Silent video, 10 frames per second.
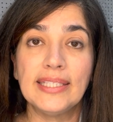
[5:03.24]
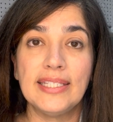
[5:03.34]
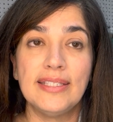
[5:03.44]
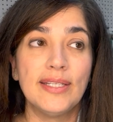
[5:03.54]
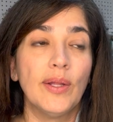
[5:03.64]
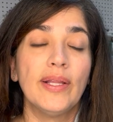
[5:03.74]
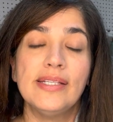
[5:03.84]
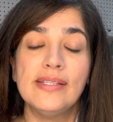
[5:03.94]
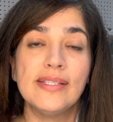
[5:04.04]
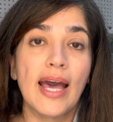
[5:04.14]
detail
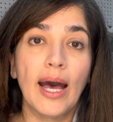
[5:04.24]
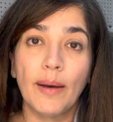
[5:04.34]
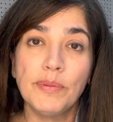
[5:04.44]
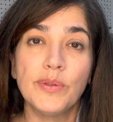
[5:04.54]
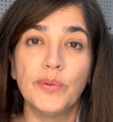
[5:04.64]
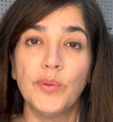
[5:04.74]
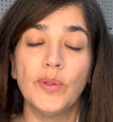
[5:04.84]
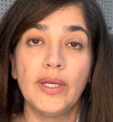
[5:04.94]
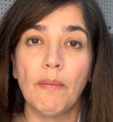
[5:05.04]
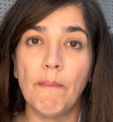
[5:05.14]
is
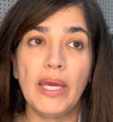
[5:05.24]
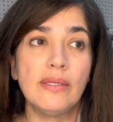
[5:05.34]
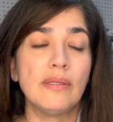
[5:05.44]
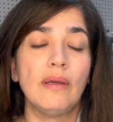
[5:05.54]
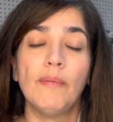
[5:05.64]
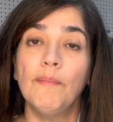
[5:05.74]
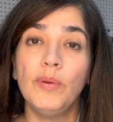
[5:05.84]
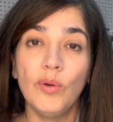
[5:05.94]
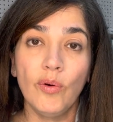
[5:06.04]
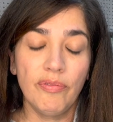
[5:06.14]
absolutely amazing,
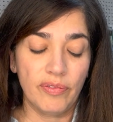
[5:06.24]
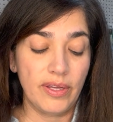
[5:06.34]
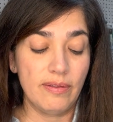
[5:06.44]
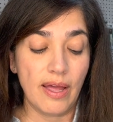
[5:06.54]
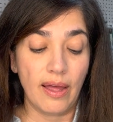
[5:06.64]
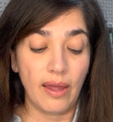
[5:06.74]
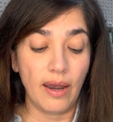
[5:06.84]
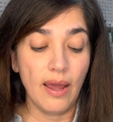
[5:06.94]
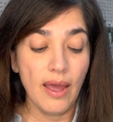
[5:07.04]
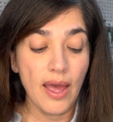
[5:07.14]
beautifully
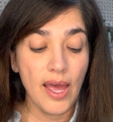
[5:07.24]
done.